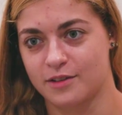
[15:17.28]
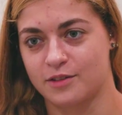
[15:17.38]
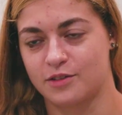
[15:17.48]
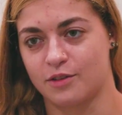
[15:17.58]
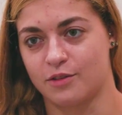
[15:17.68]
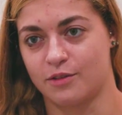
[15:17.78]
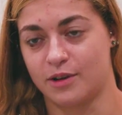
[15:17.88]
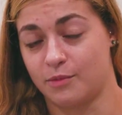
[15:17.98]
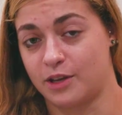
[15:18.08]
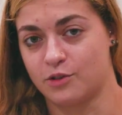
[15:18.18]
So,
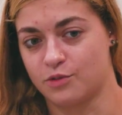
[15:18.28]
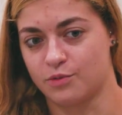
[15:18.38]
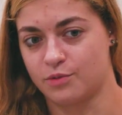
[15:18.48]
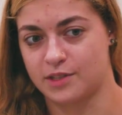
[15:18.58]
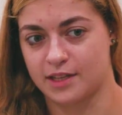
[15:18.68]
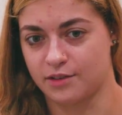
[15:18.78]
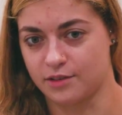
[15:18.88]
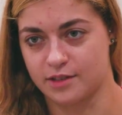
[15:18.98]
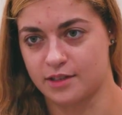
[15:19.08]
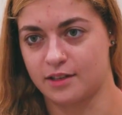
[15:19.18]
and we can do
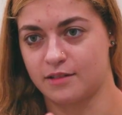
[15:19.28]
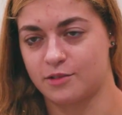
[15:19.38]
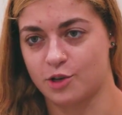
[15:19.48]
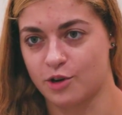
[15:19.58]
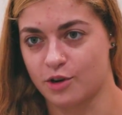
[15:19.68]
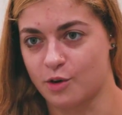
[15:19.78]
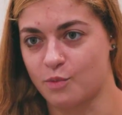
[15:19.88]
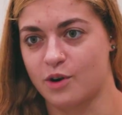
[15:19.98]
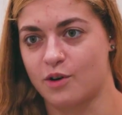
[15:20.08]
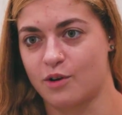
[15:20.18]
skills that turn on
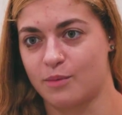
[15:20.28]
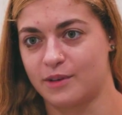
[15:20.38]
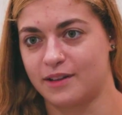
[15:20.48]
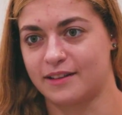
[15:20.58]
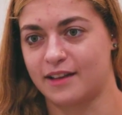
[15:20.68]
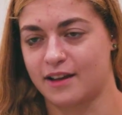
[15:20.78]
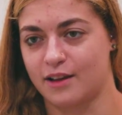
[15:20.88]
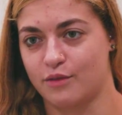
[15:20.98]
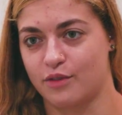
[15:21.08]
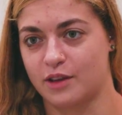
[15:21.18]
one arm and like that
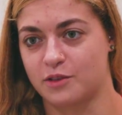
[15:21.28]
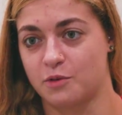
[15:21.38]
kind of thing.